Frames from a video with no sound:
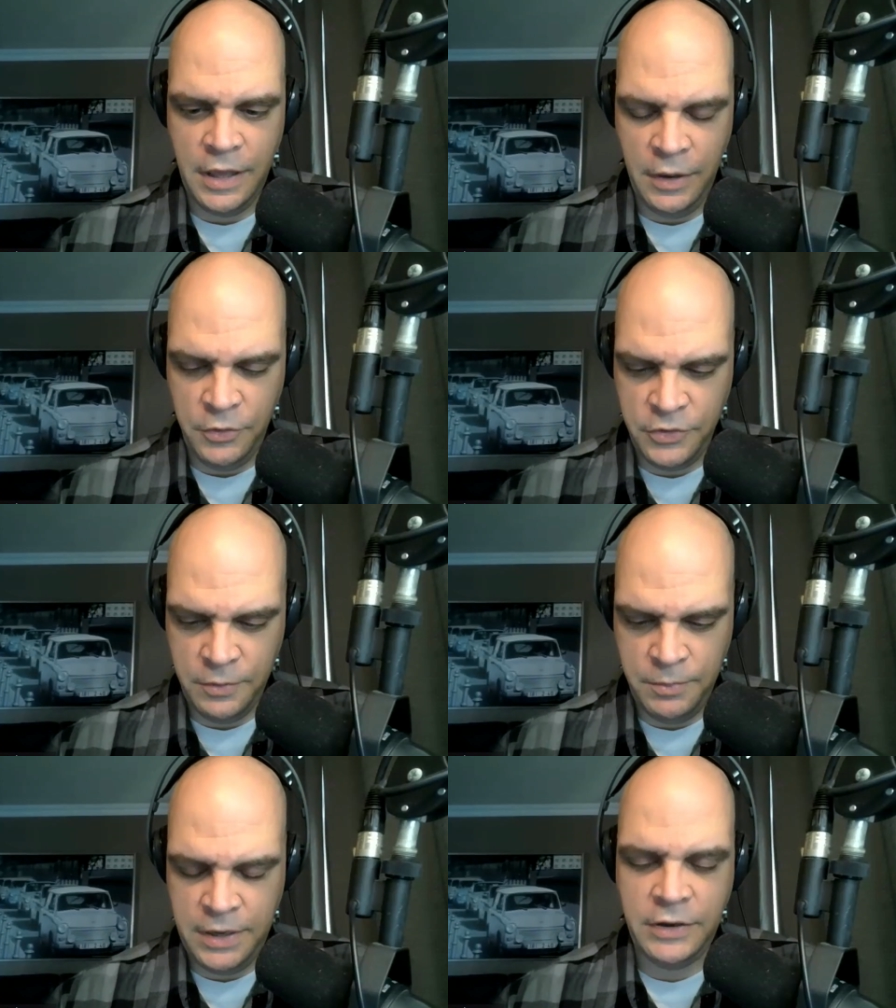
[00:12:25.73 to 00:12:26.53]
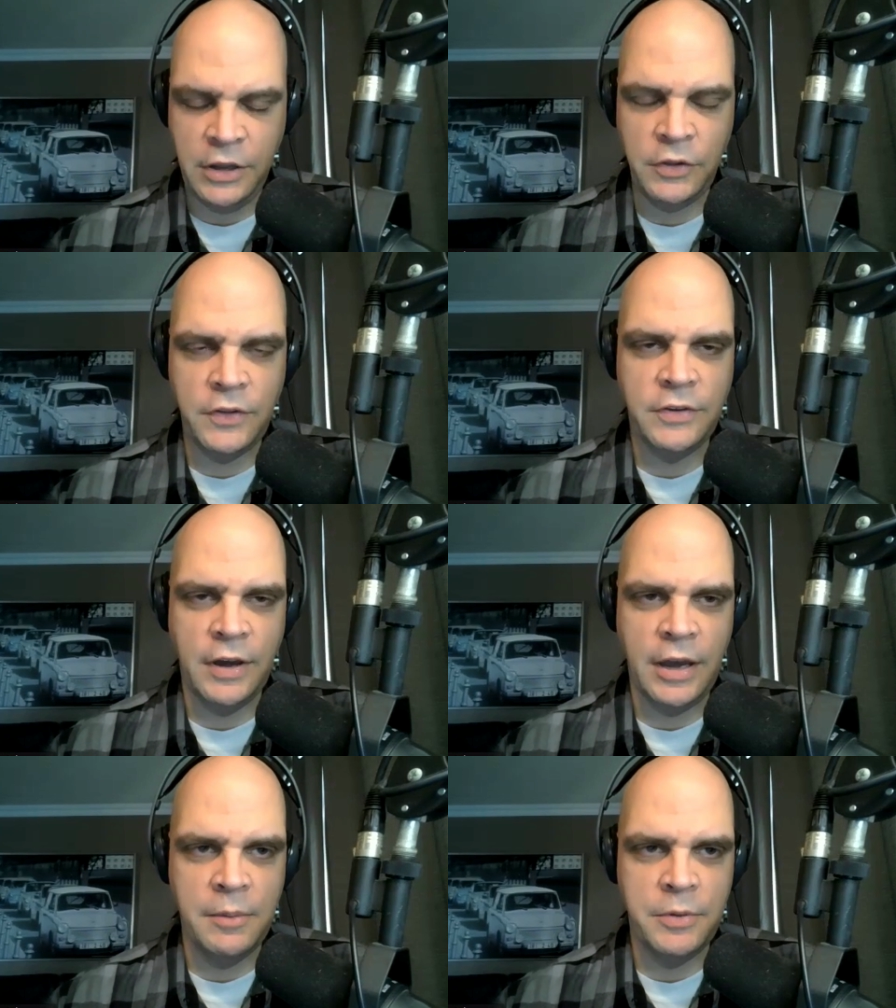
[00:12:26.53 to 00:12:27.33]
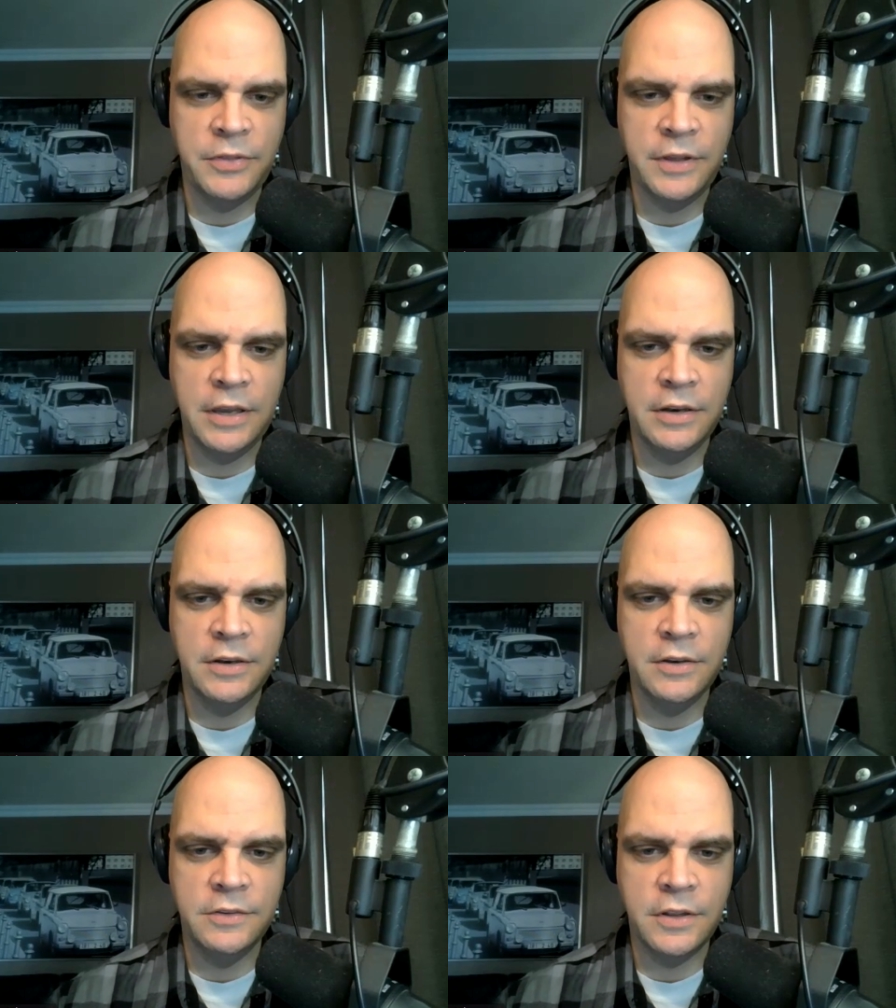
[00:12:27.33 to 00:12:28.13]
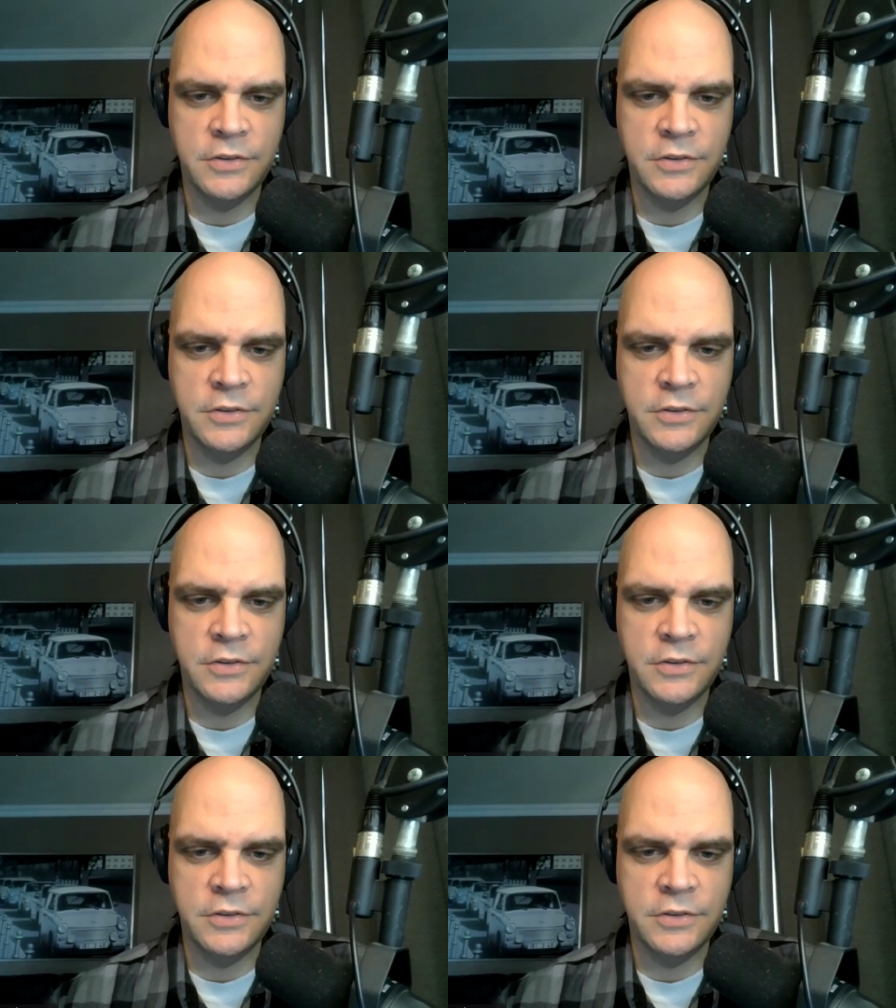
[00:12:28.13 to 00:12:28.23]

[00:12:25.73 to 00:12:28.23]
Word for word: it was a big deal at the time, but then